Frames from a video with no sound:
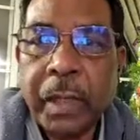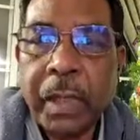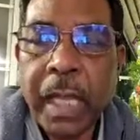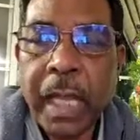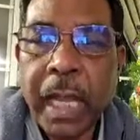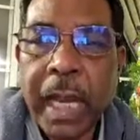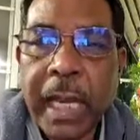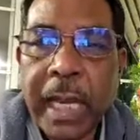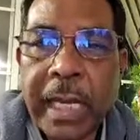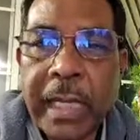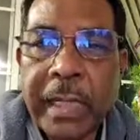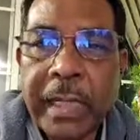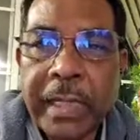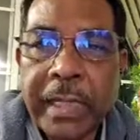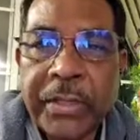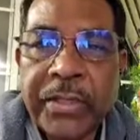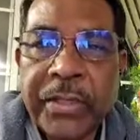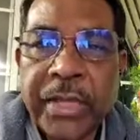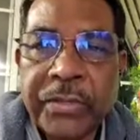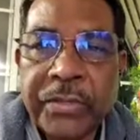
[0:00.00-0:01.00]
and
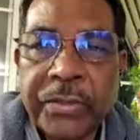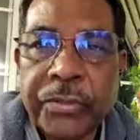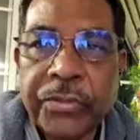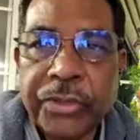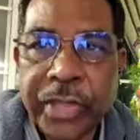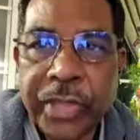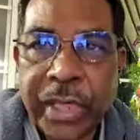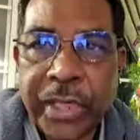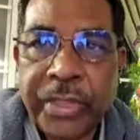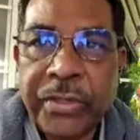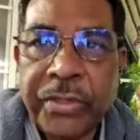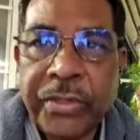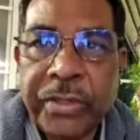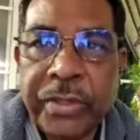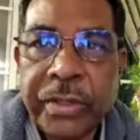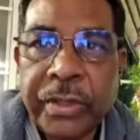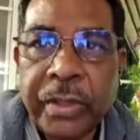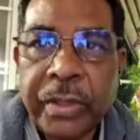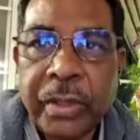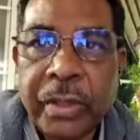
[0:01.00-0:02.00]
this has to change
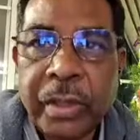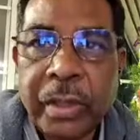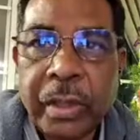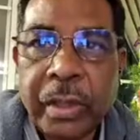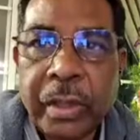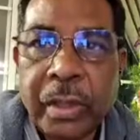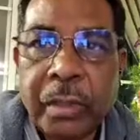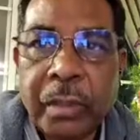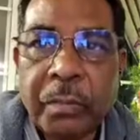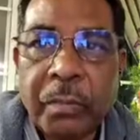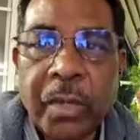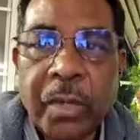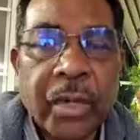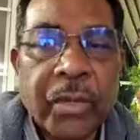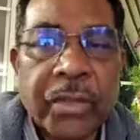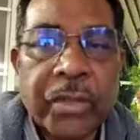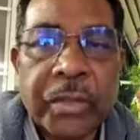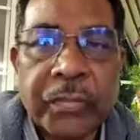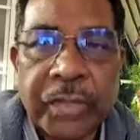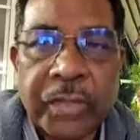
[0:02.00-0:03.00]

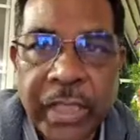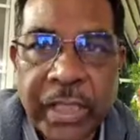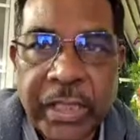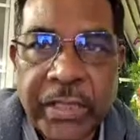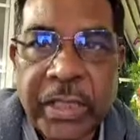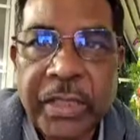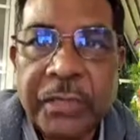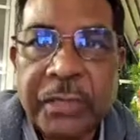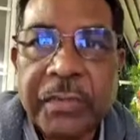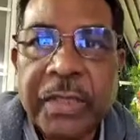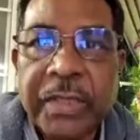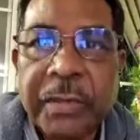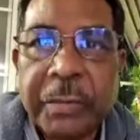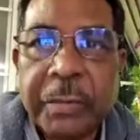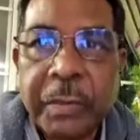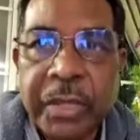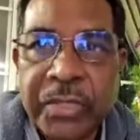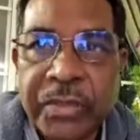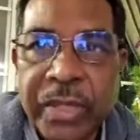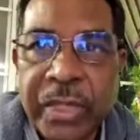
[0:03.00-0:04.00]
because of the reasons which we
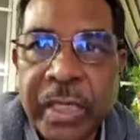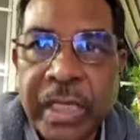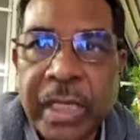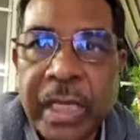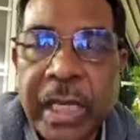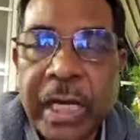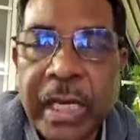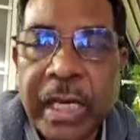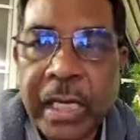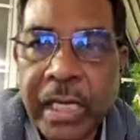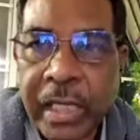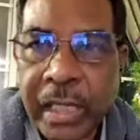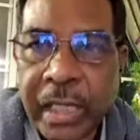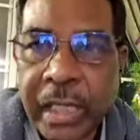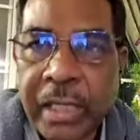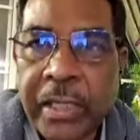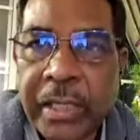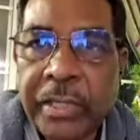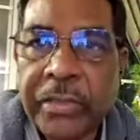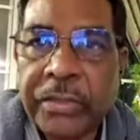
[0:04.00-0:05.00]
mentioned in our
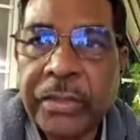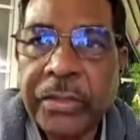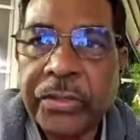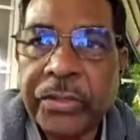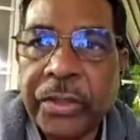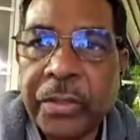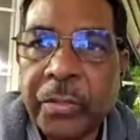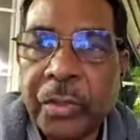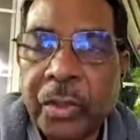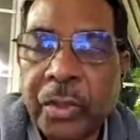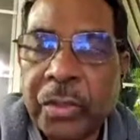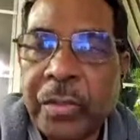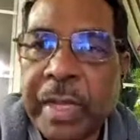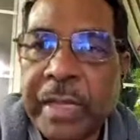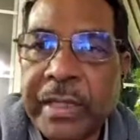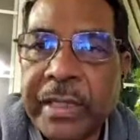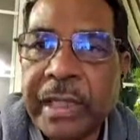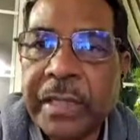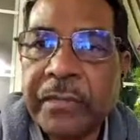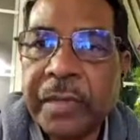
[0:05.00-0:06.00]
earlier discussion, both
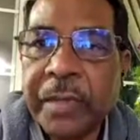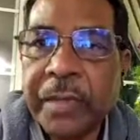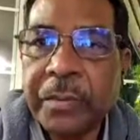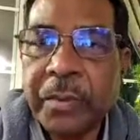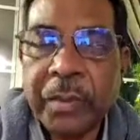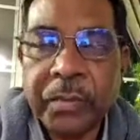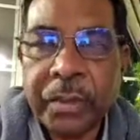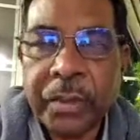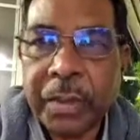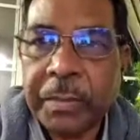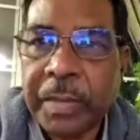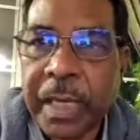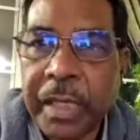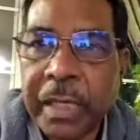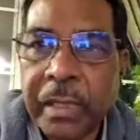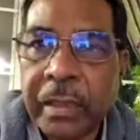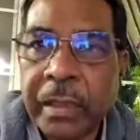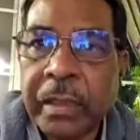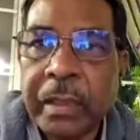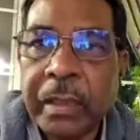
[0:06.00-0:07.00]
myself and Professor
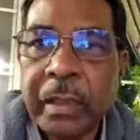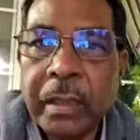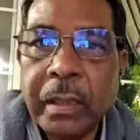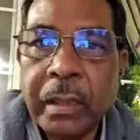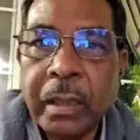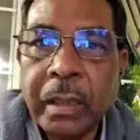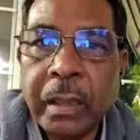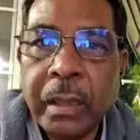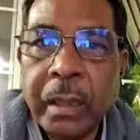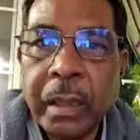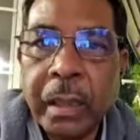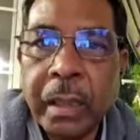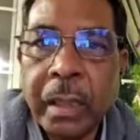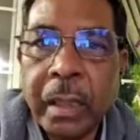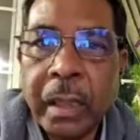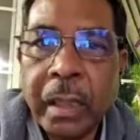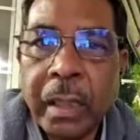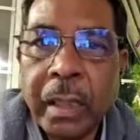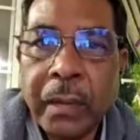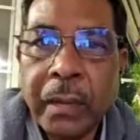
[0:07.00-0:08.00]
Pathak.
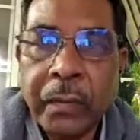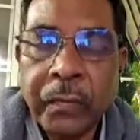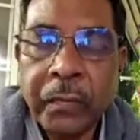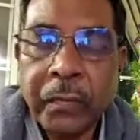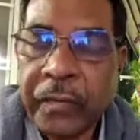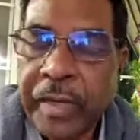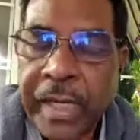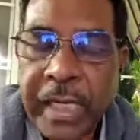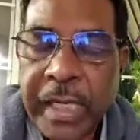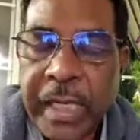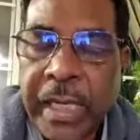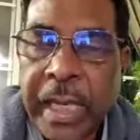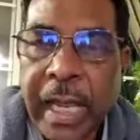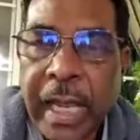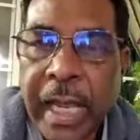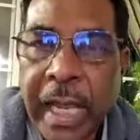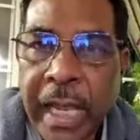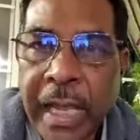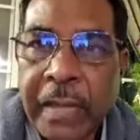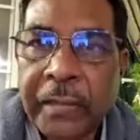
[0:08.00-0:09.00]
We
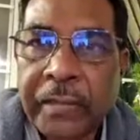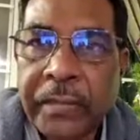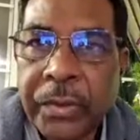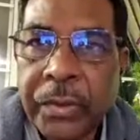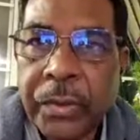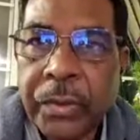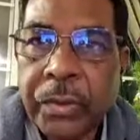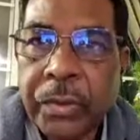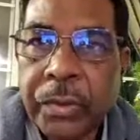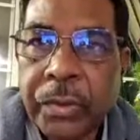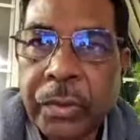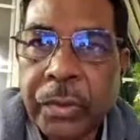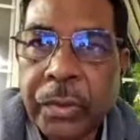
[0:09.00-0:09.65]
have to